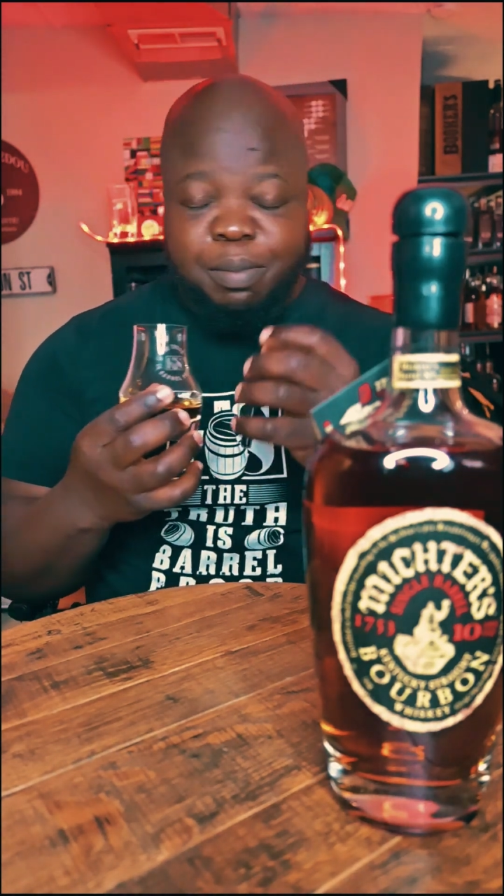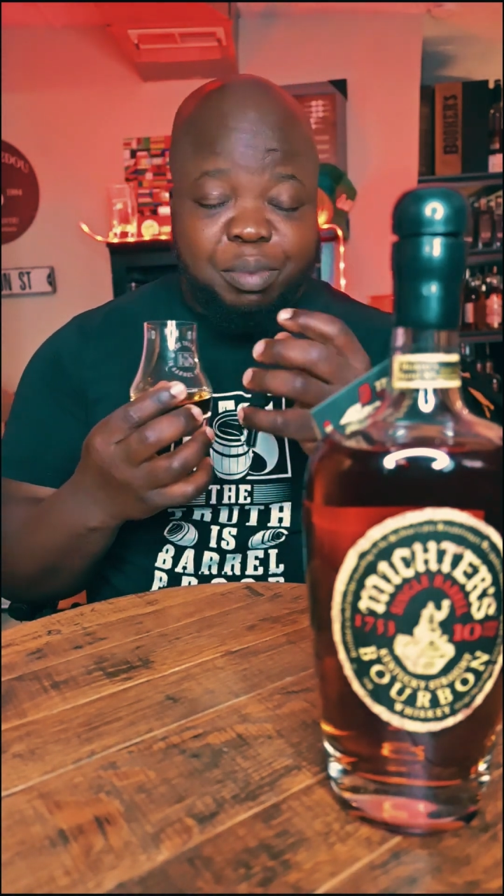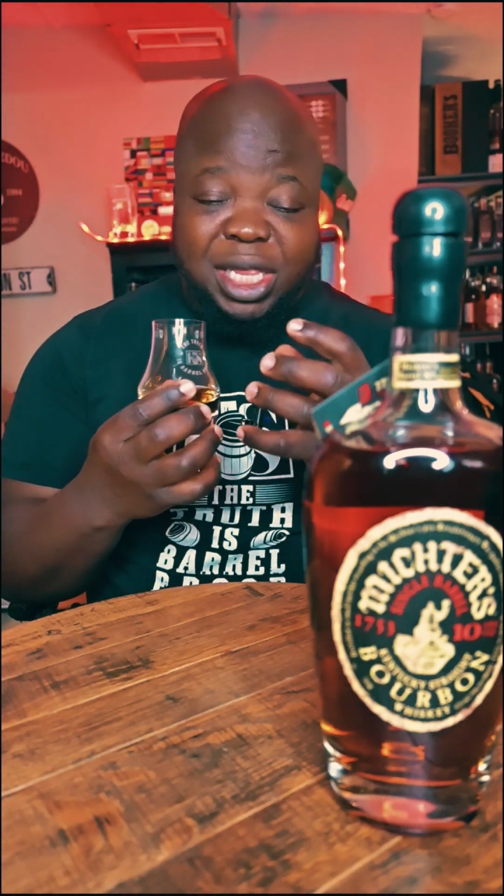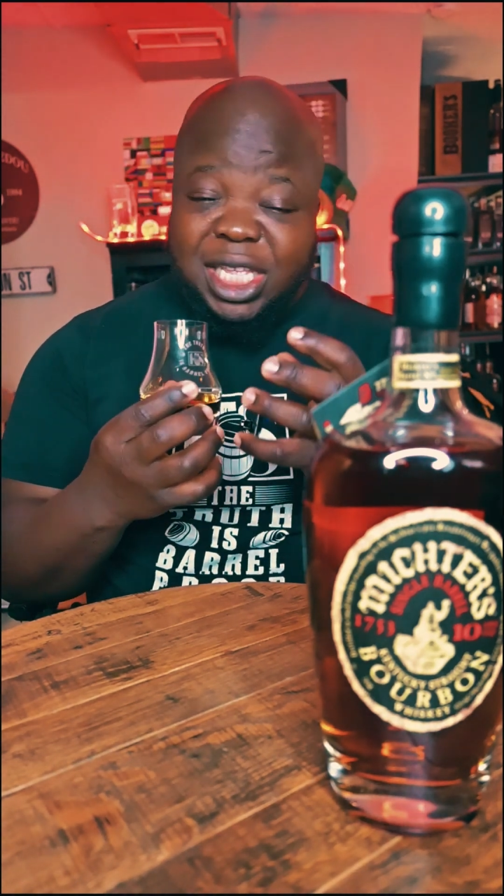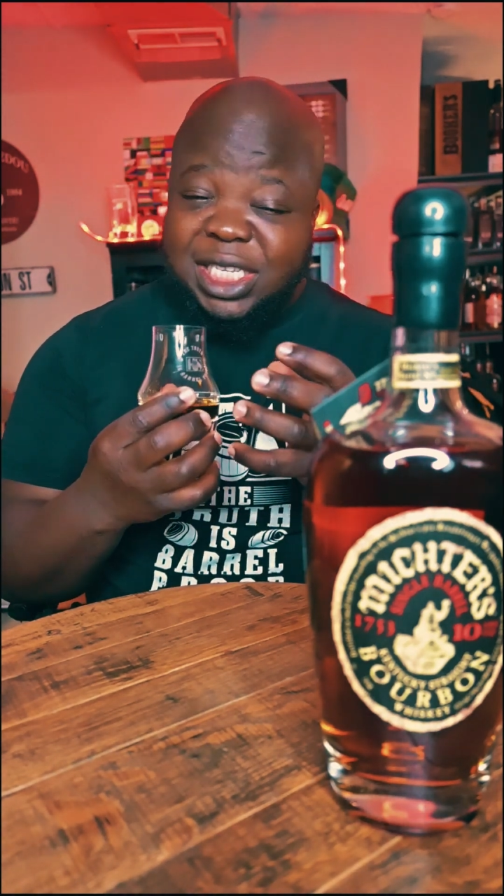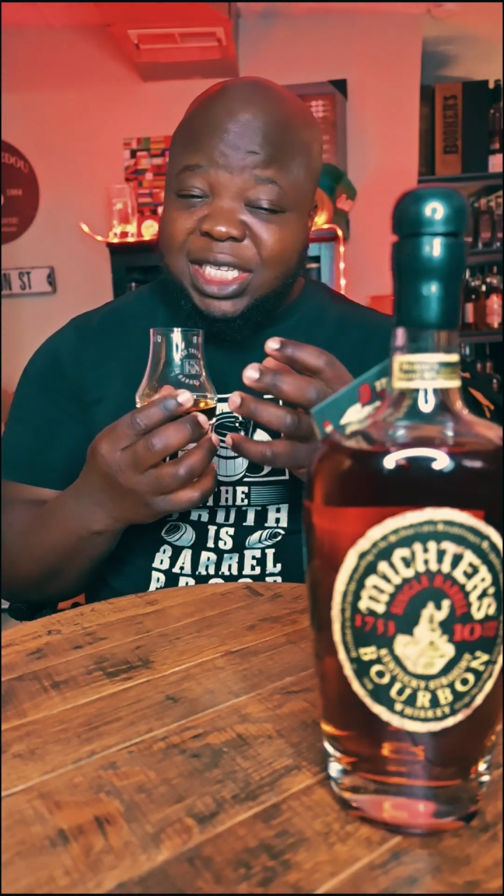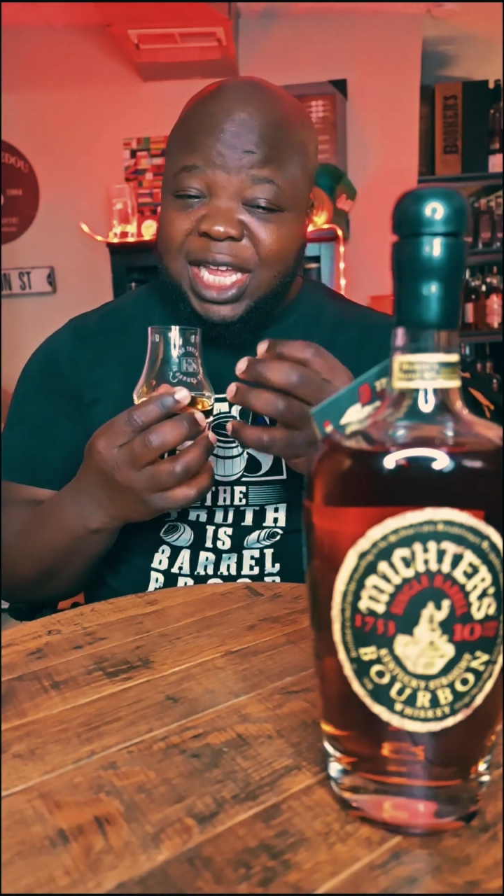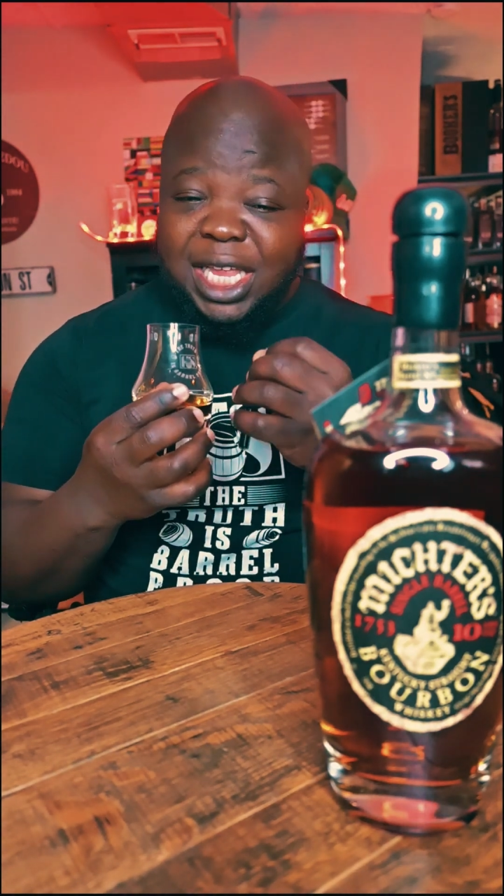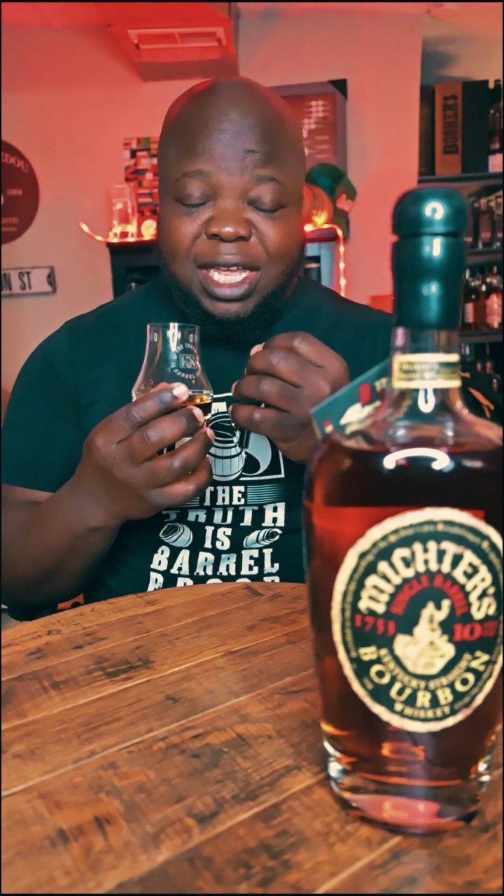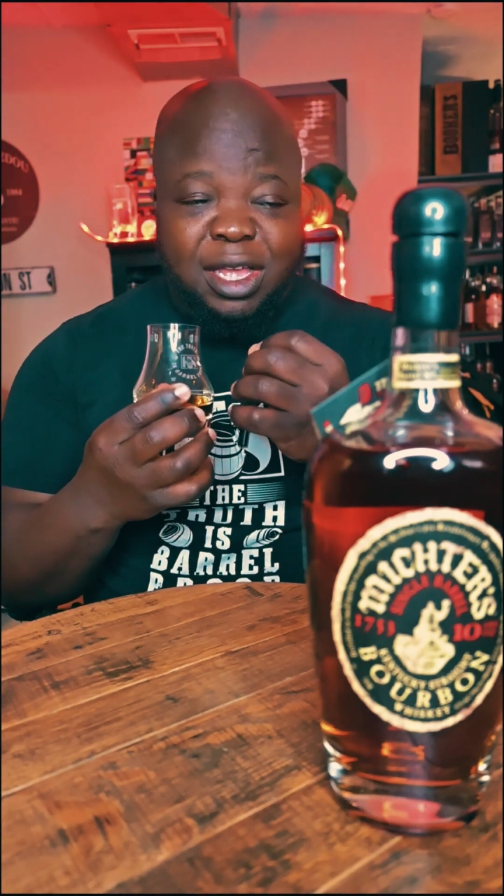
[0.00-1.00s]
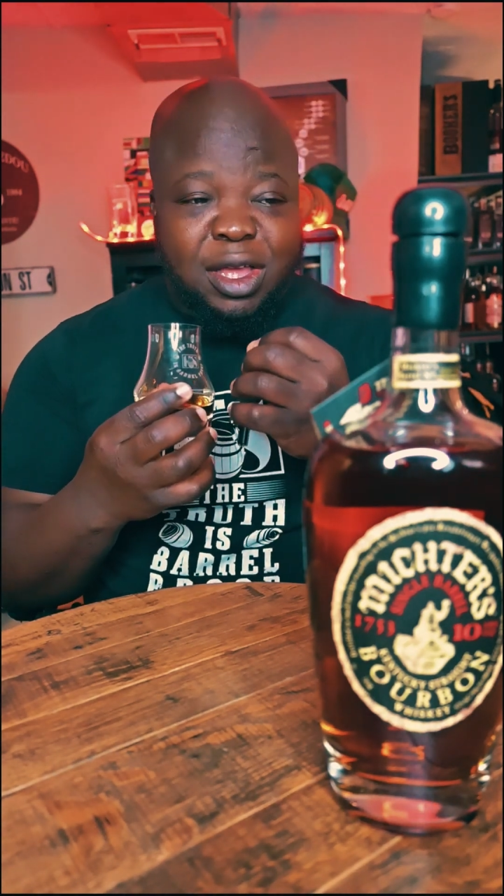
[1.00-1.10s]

but this is like